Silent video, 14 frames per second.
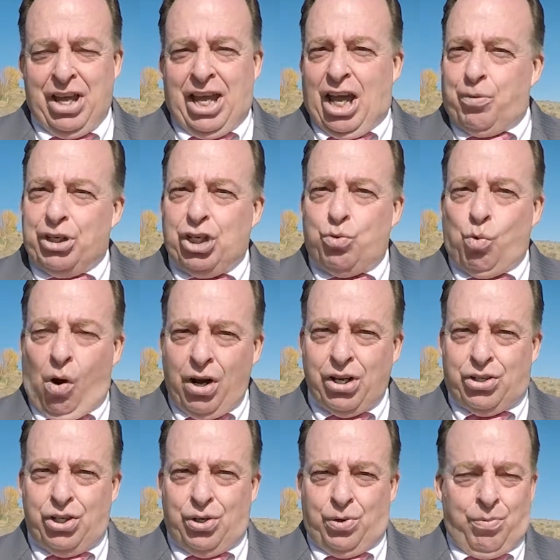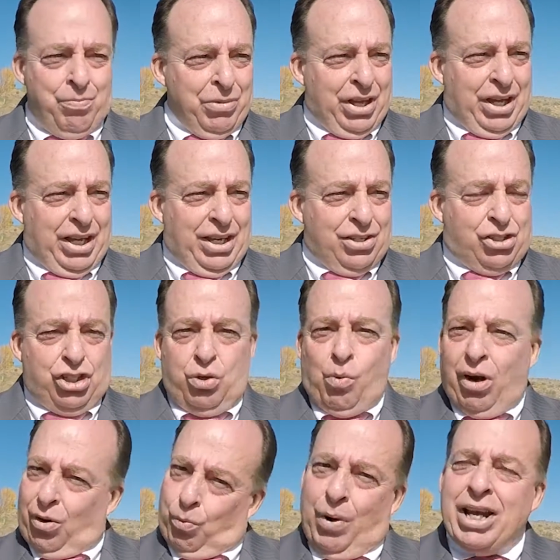And what you want to do is you want
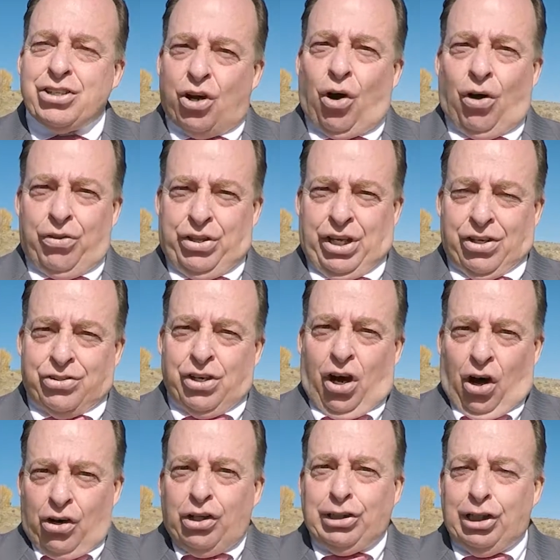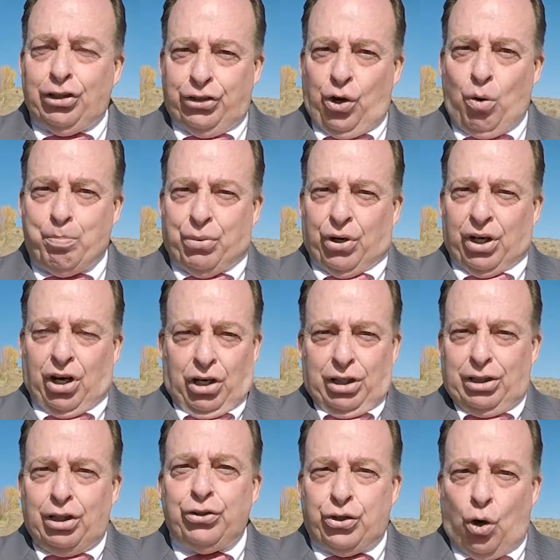to rate all these on a little notebook, on a
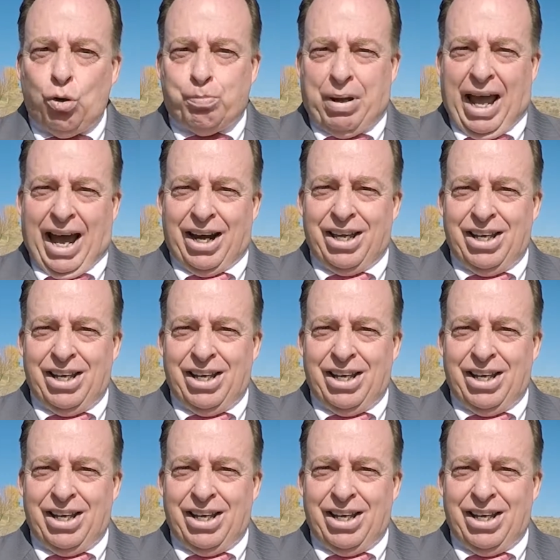little notepad.